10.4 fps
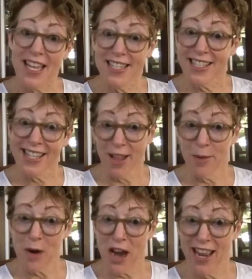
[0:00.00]
to
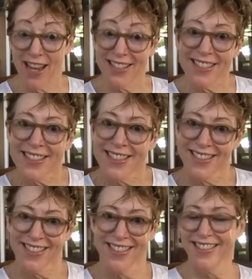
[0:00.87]
celebrate.
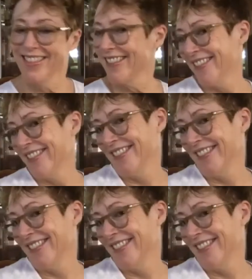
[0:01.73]
Champagne, if you'd like,